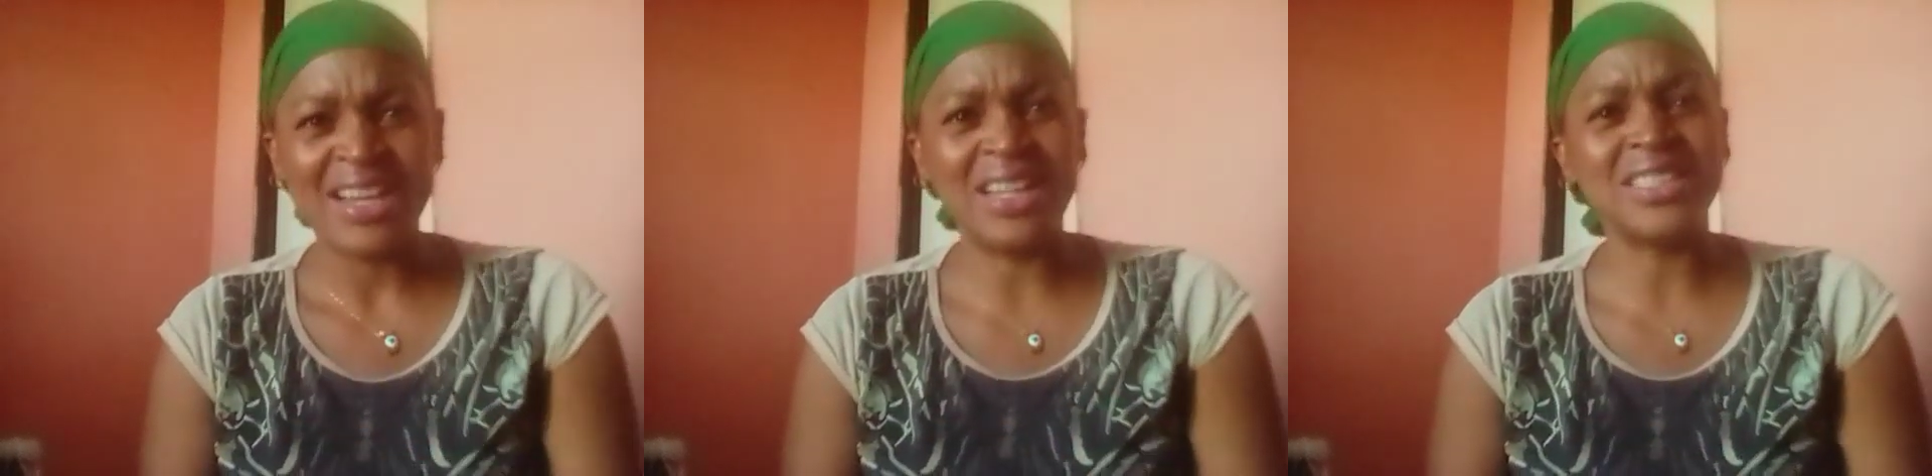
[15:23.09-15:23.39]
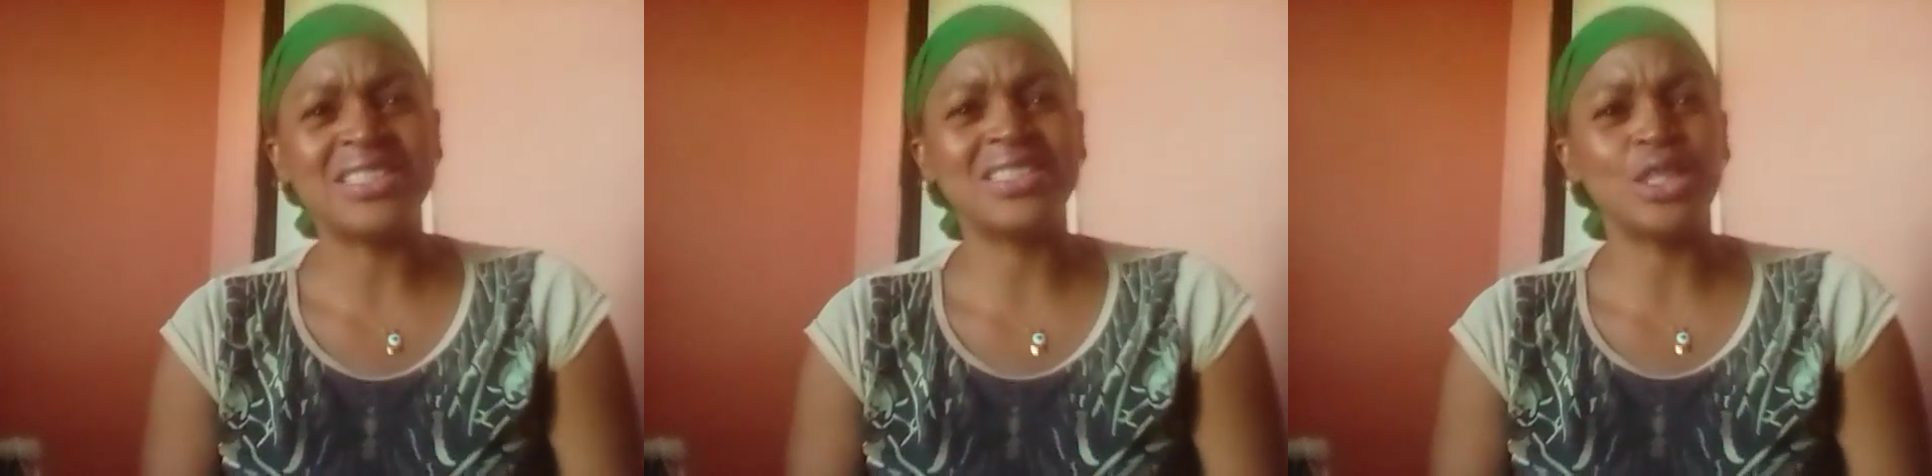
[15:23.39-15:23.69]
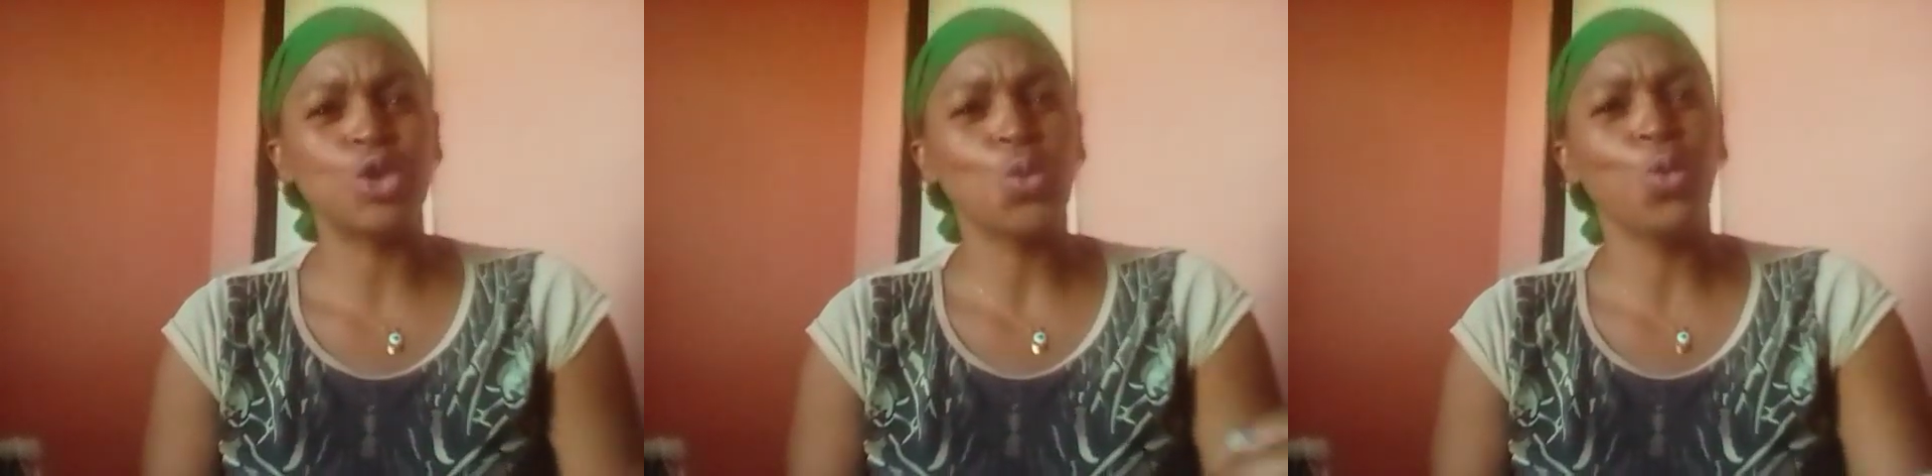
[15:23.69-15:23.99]

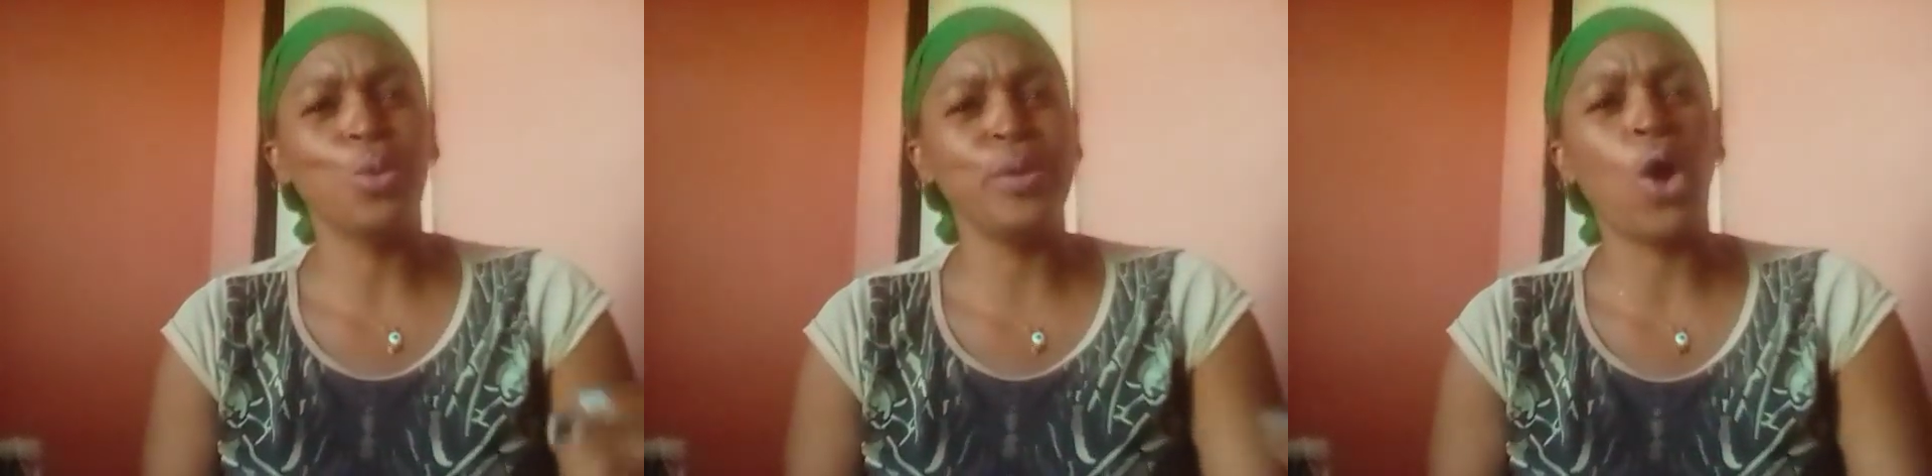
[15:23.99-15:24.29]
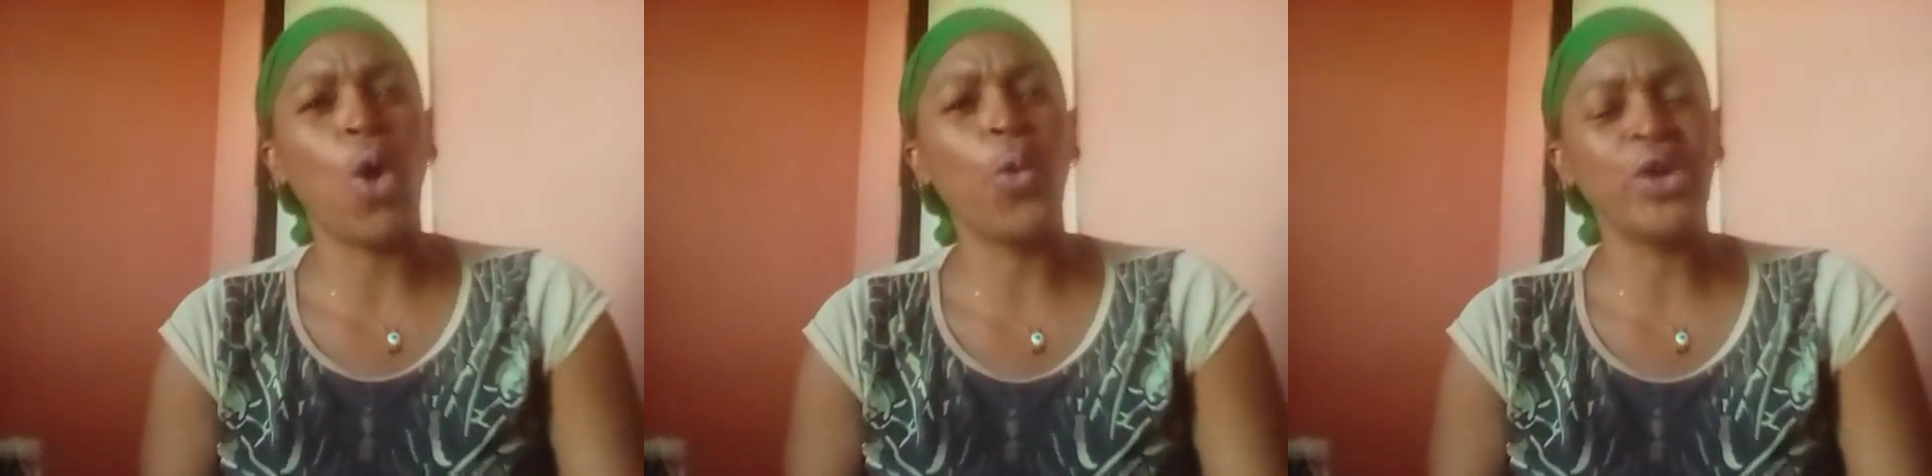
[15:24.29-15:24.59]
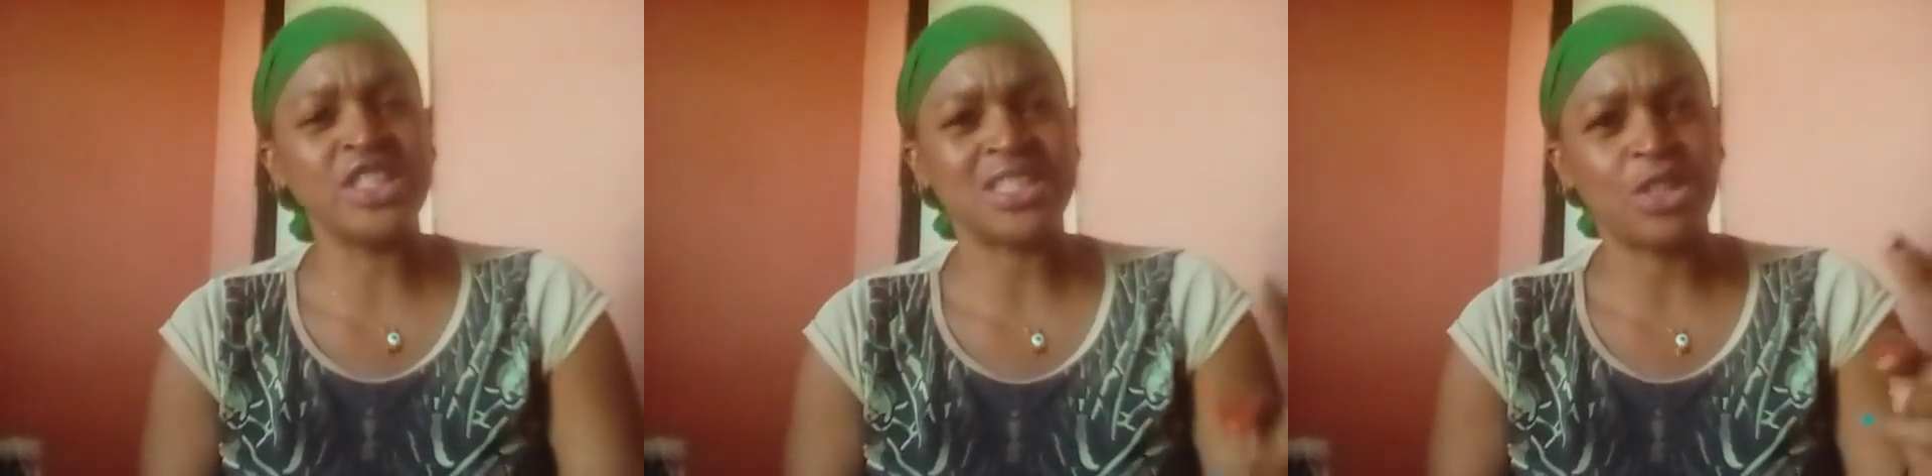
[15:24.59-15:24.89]
narcissists will be
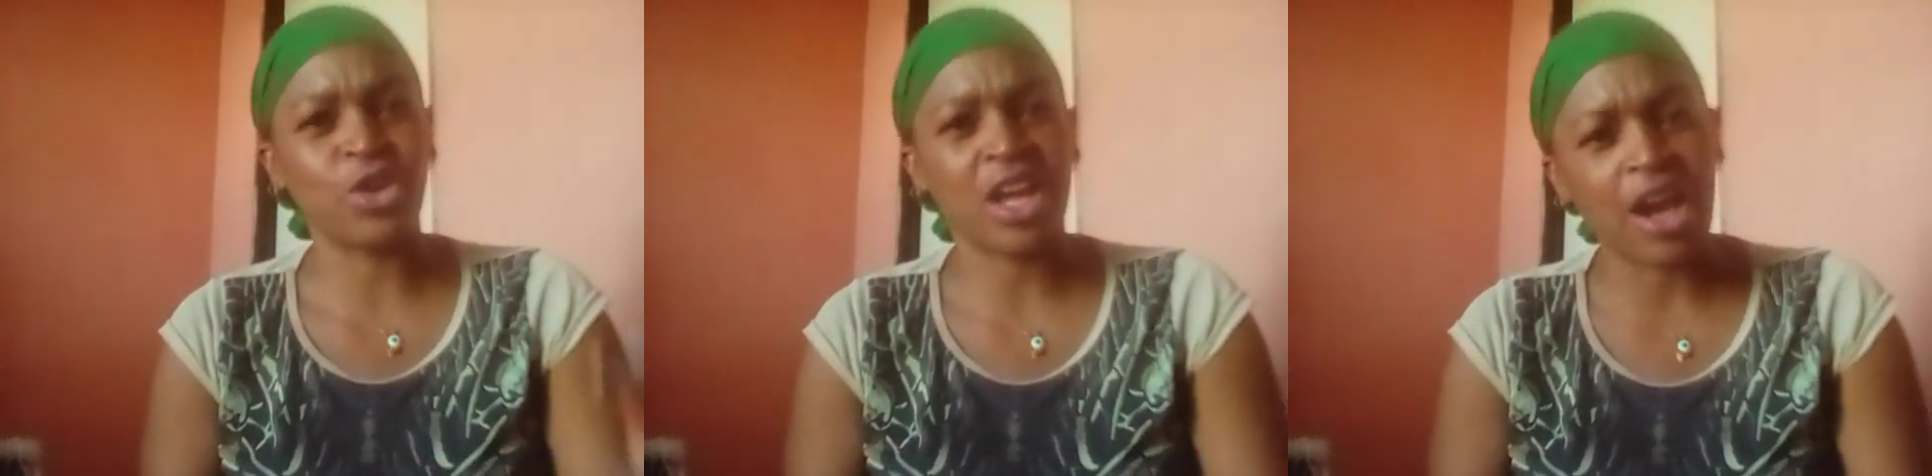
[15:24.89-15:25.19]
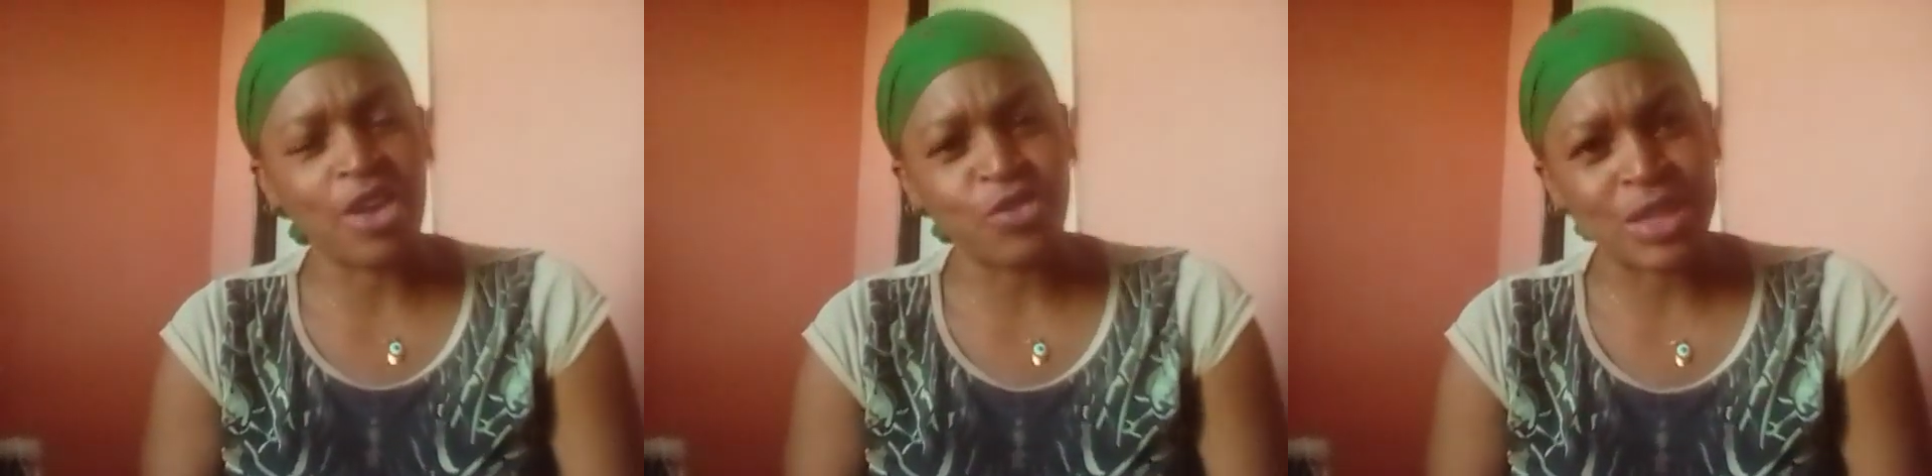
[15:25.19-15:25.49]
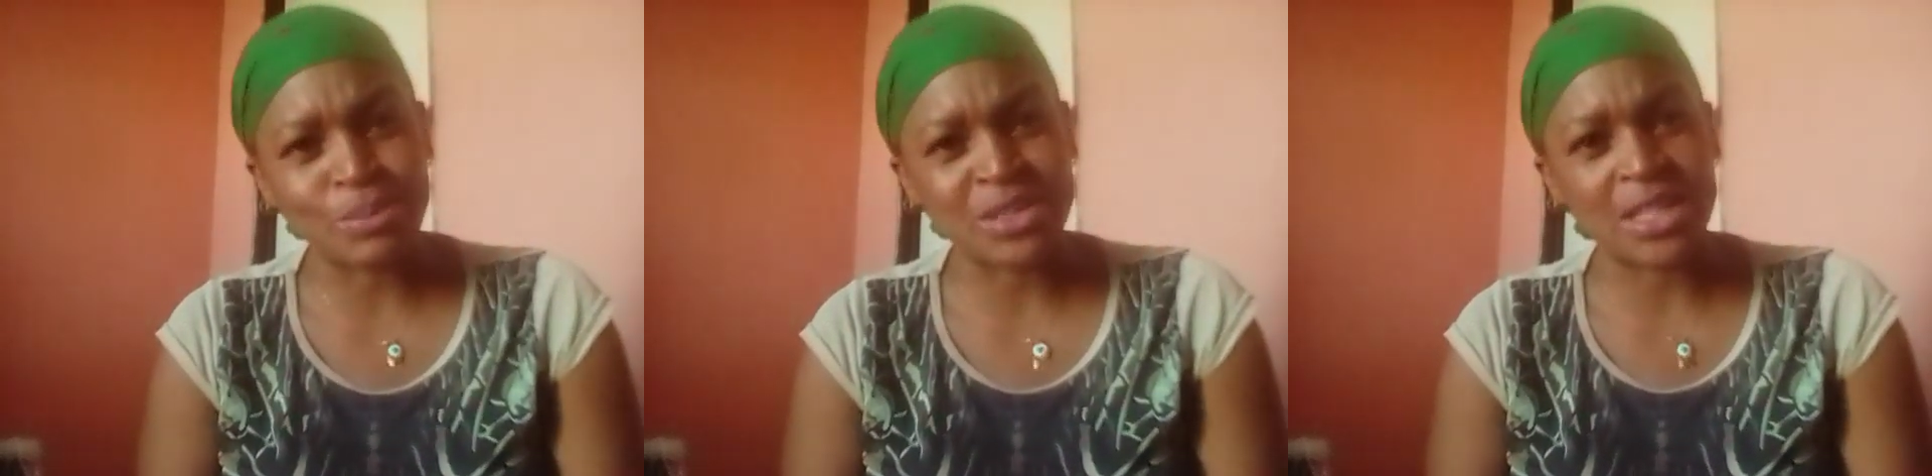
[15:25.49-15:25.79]
always looking out
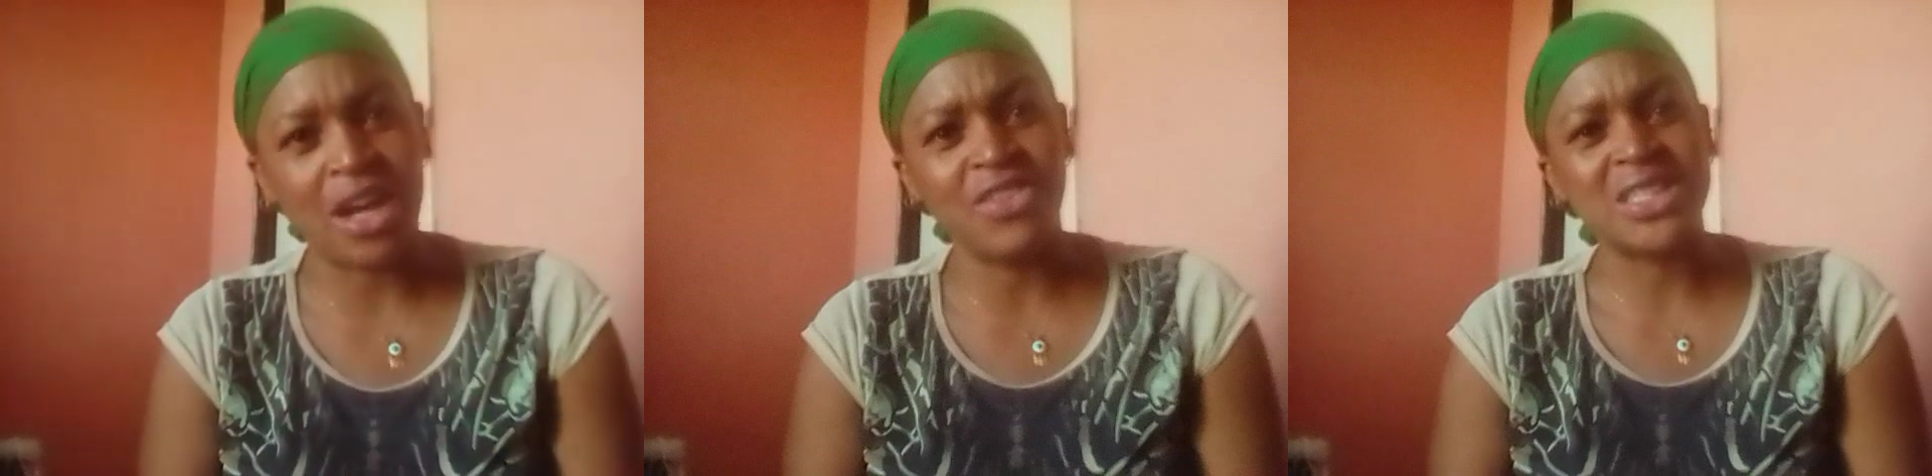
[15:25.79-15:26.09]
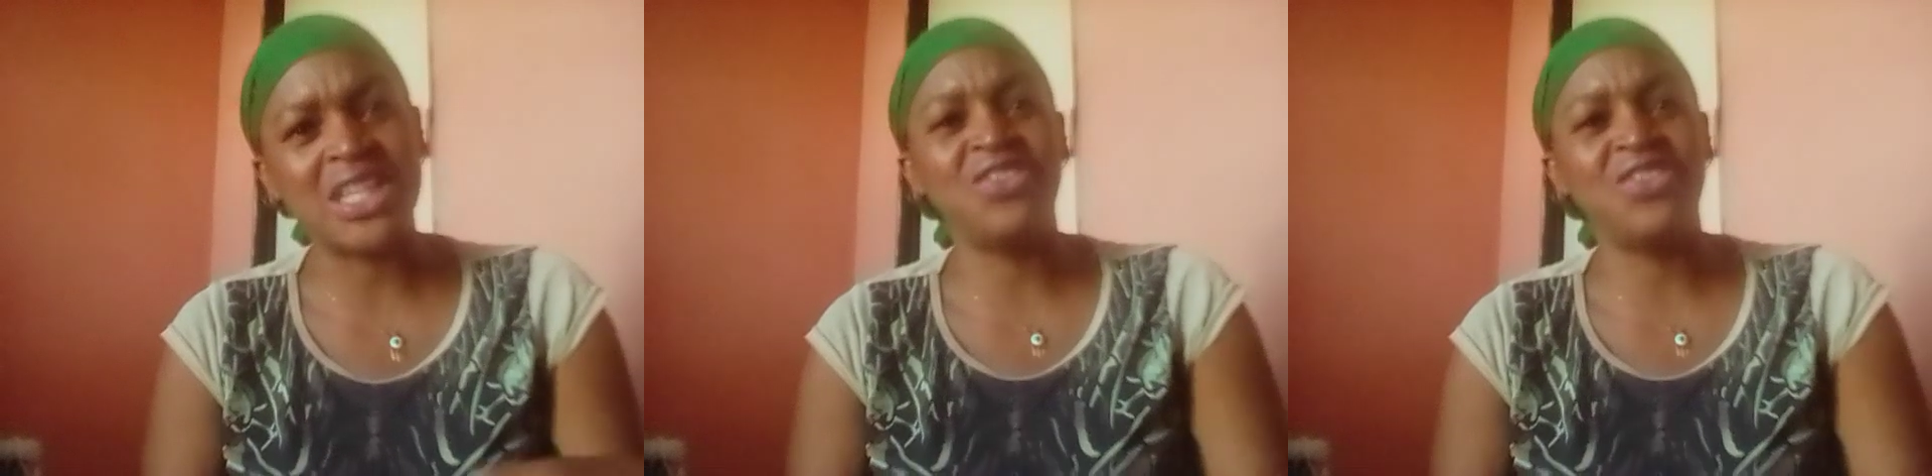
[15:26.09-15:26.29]
for themselves,